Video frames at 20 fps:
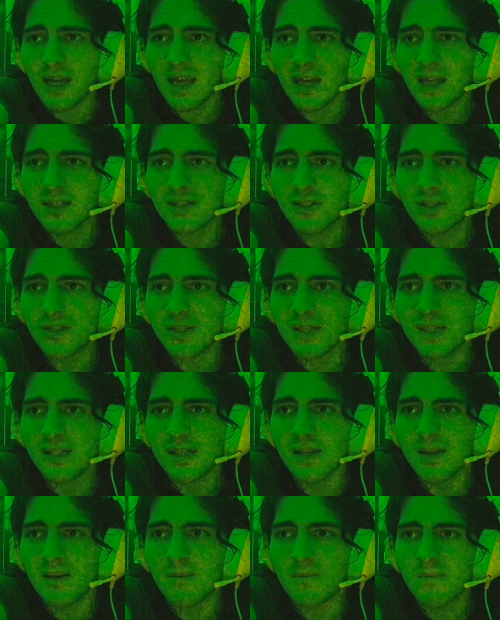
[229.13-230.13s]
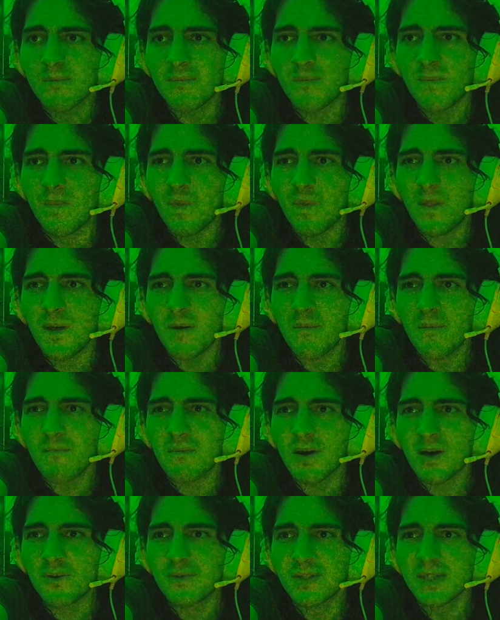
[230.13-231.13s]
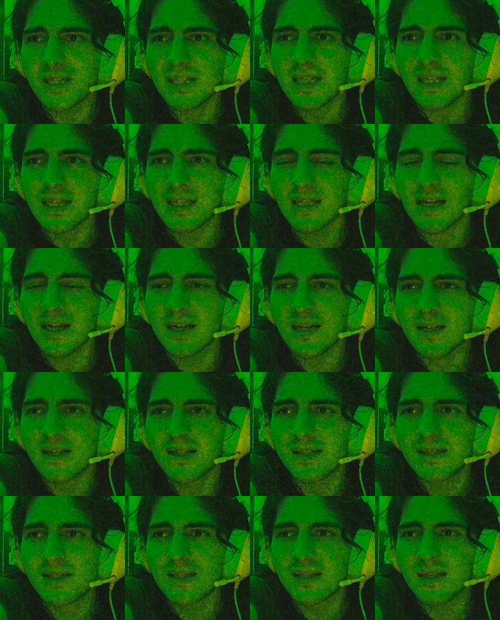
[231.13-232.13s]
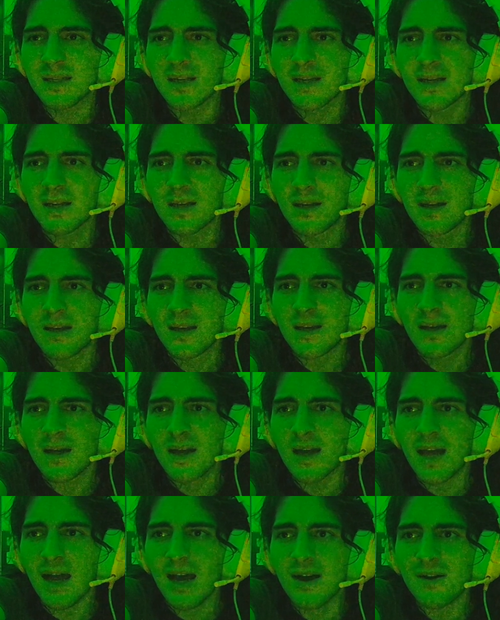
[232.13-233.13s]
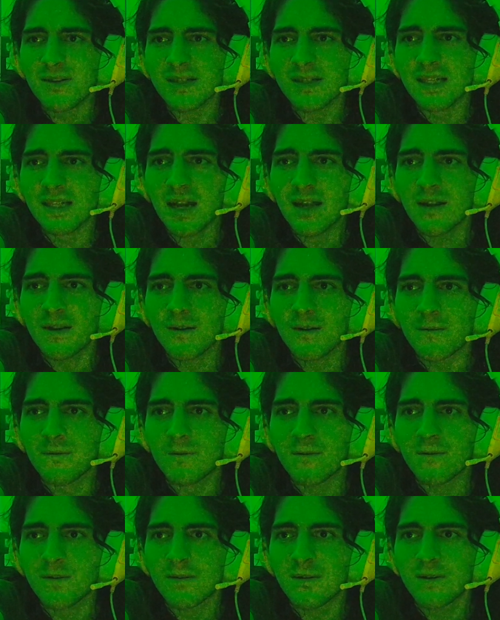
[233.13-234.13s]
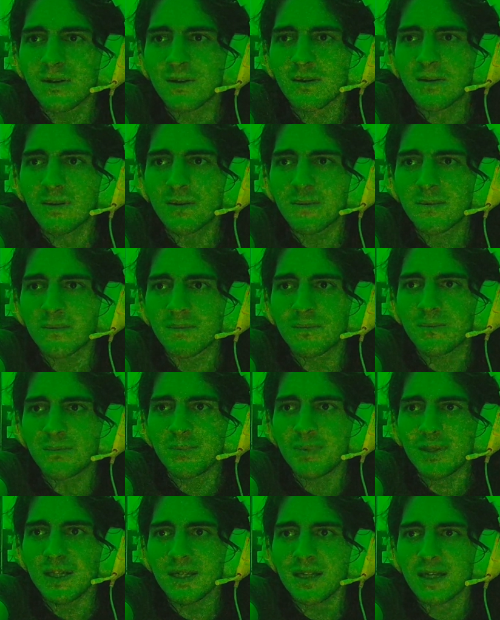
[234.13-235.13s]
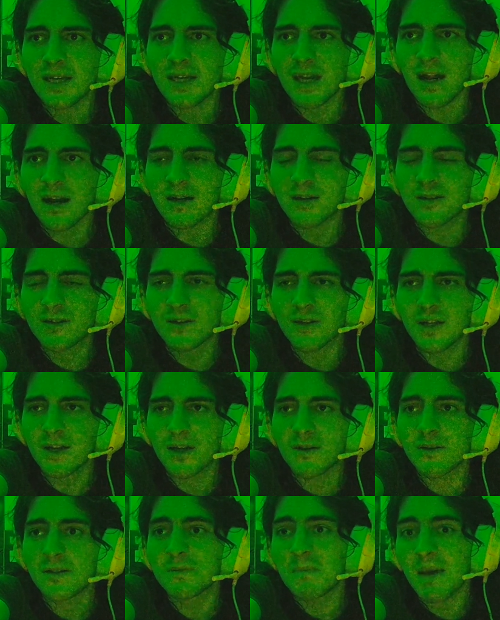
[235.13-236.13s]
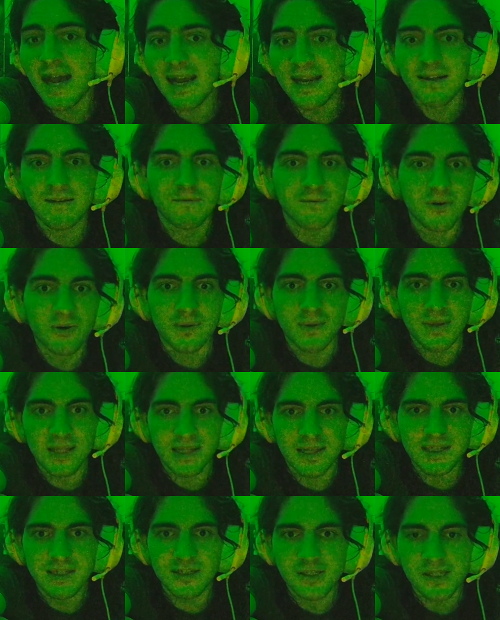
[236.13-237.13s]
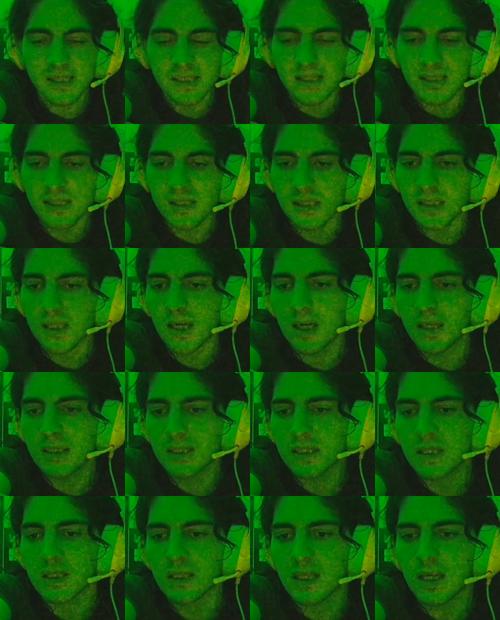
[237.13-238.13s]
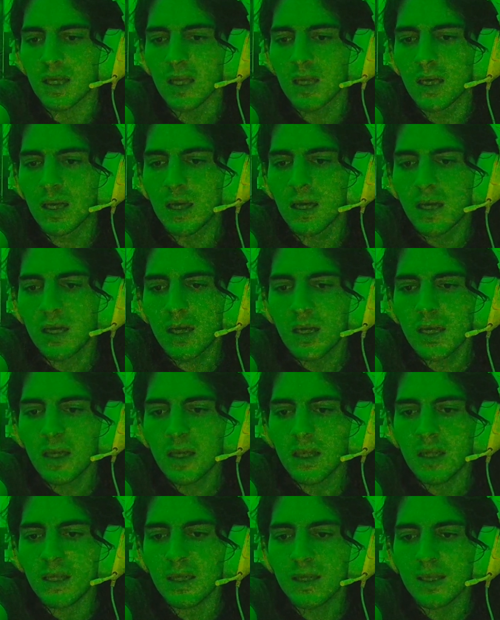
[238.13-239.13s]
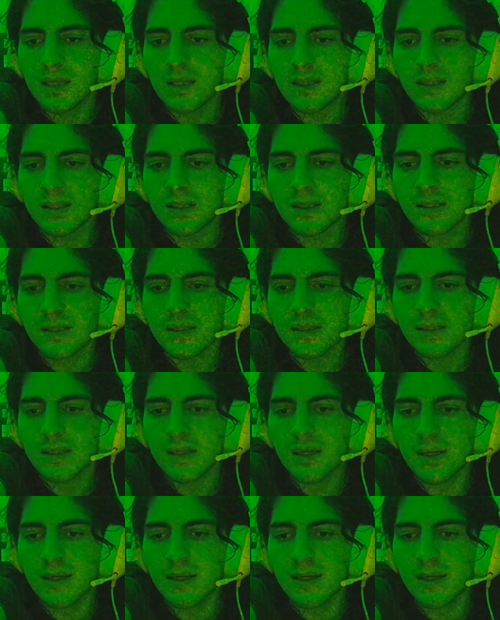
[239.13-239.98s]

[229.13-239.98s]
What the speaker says: It's just that the most he does outside of be a character that goes back and forth with allegiances constantly is